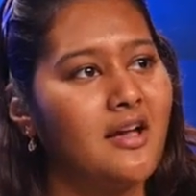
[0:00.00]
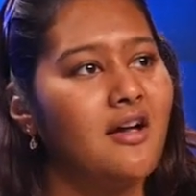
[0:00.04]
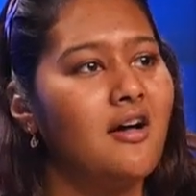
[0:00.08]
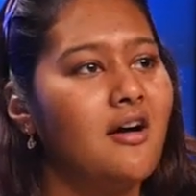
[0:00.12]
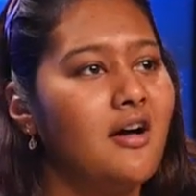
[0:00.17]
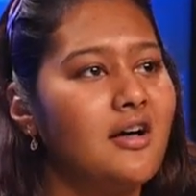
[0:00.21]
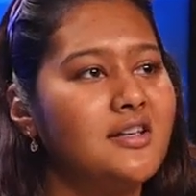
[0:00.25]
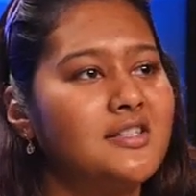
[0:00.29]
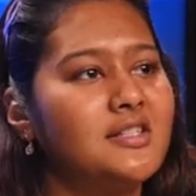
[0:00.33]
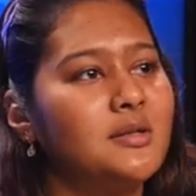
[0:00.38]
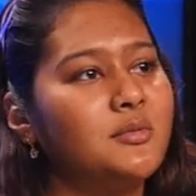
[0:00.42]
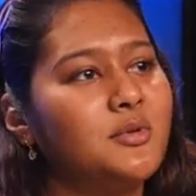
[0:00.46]

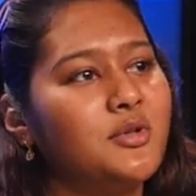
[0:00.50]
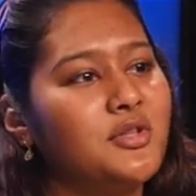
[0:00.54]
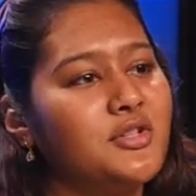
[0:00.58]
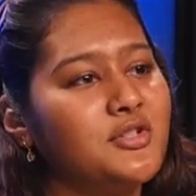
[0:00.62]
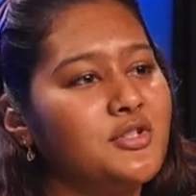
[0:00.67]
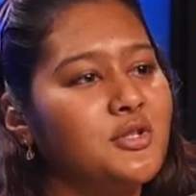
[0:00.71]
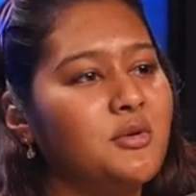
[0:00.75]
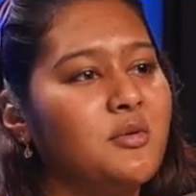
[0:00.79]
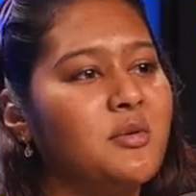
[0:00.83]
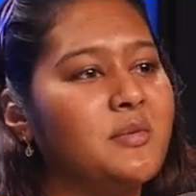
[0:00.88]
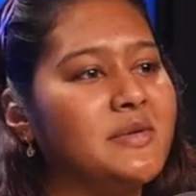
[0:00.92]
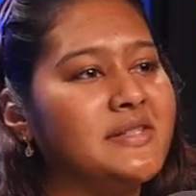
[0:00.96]
Also, I'm doing the show
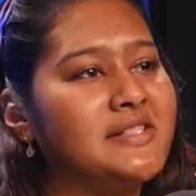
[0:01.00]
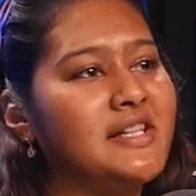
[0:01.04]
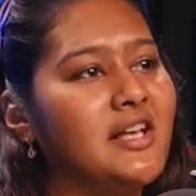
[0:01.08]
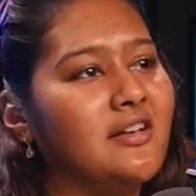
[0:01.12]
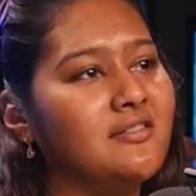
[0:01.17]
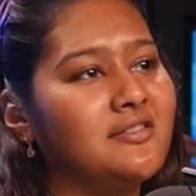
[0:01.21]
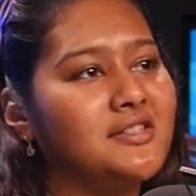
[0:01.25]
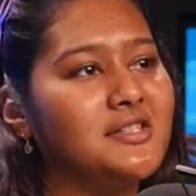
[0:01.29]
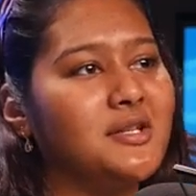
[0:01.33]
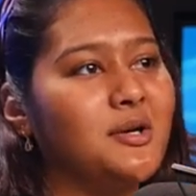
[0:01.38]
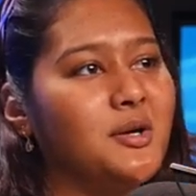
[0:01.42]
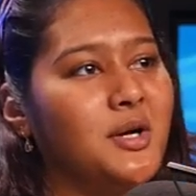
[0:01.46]
by myself,
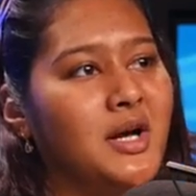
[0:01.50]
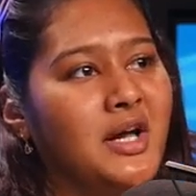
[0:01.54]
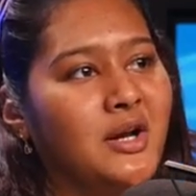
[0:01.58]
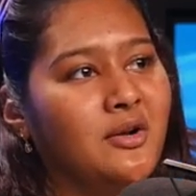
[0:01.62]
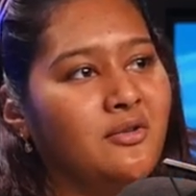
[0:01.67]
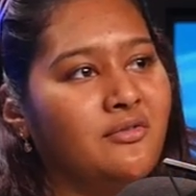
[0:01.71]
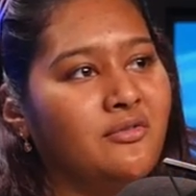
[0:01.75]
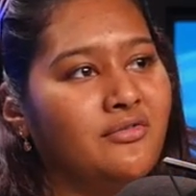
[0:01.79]
so I don't